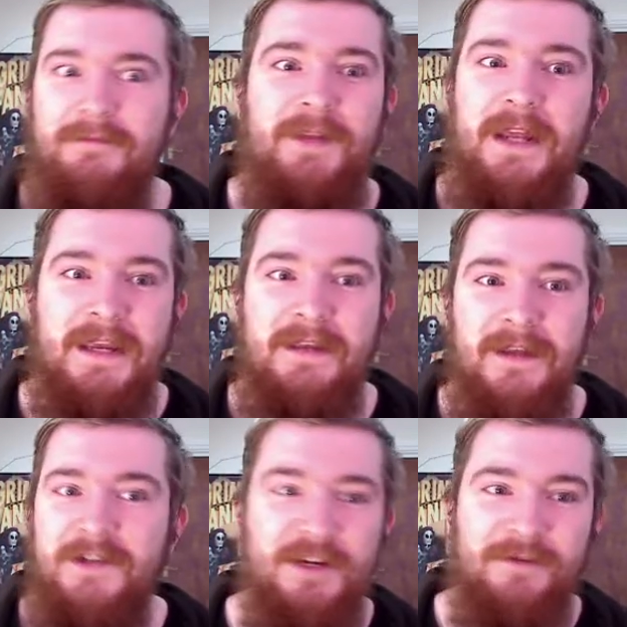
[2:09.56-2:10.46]
play
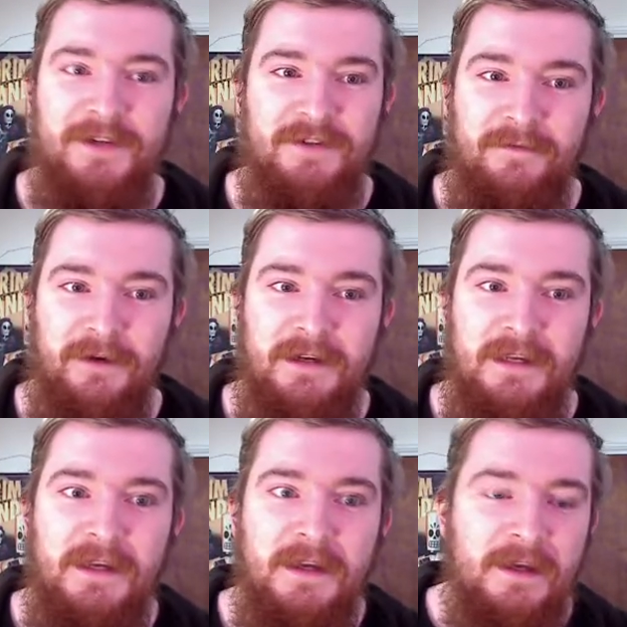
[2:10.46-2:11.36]
that generation,
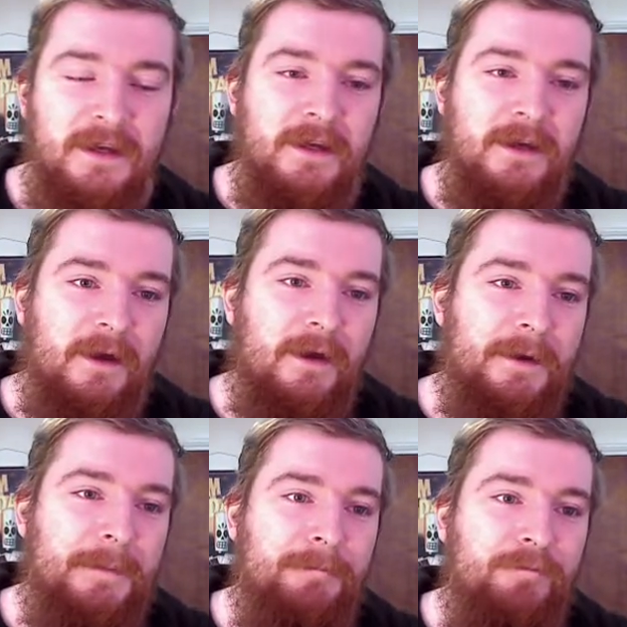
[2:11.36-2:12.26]
frankly.
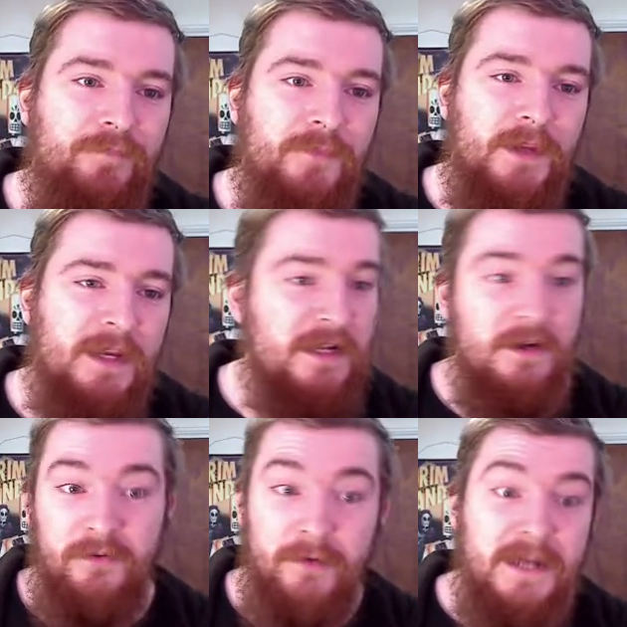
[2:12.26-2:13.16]
And then you've
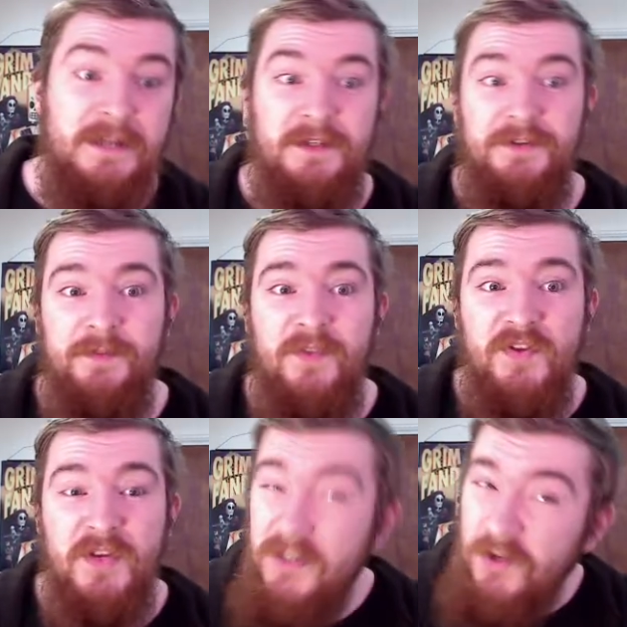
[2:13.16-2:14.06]
got great, so
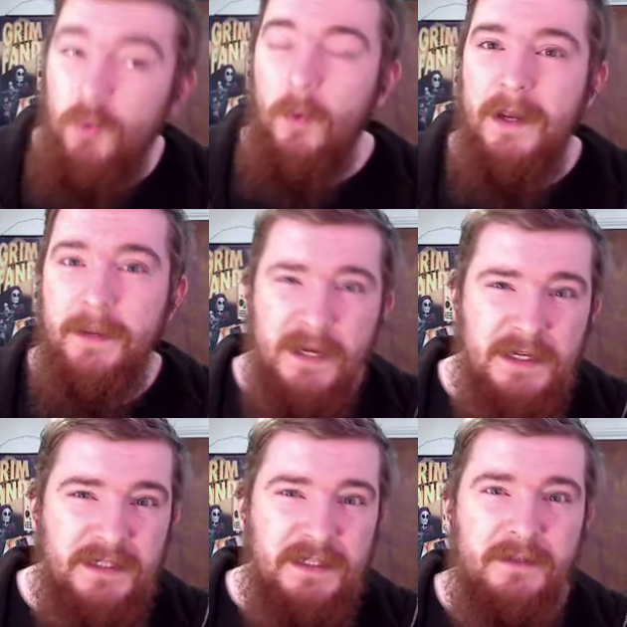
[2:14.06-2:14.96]
something that isn't quite
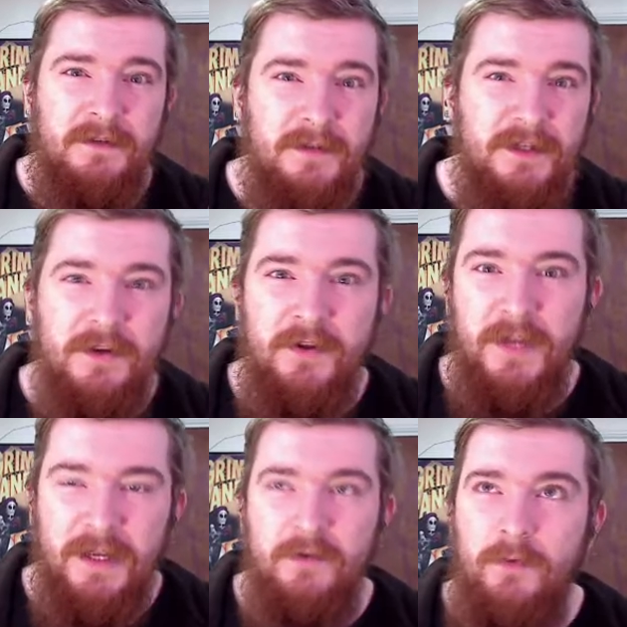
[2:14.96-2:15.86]
amazing, not
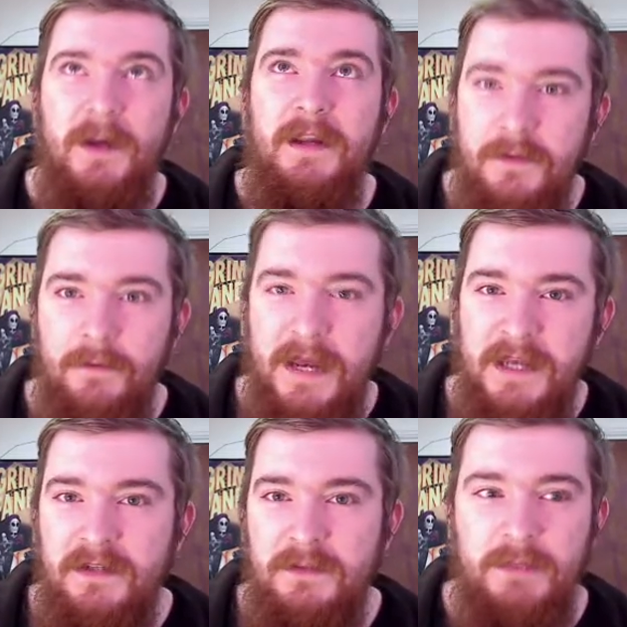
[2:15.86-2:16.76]
like quite the
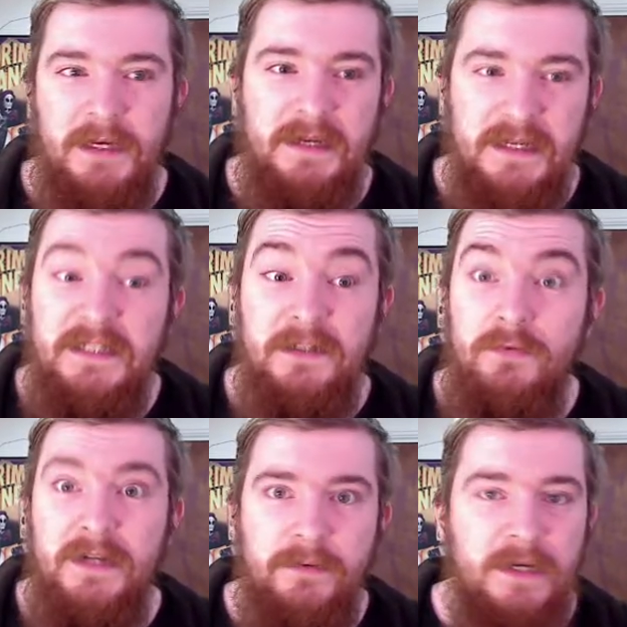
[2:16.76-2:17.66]
best, but it's still
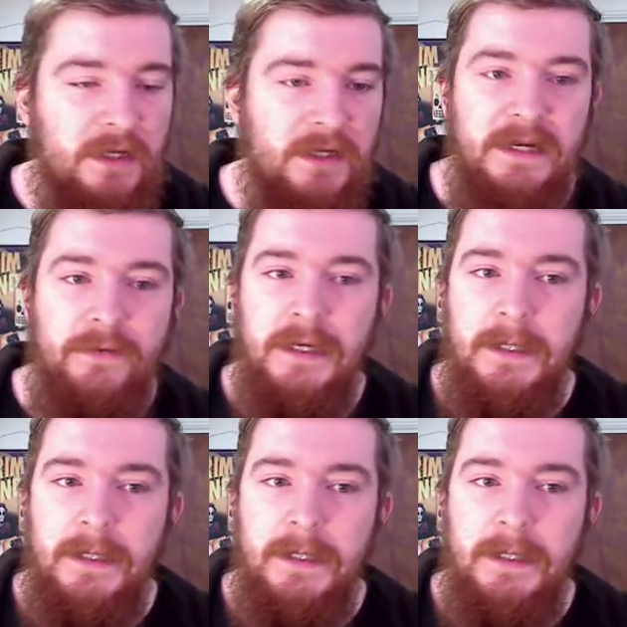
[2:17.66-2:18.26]
really, really good anyway.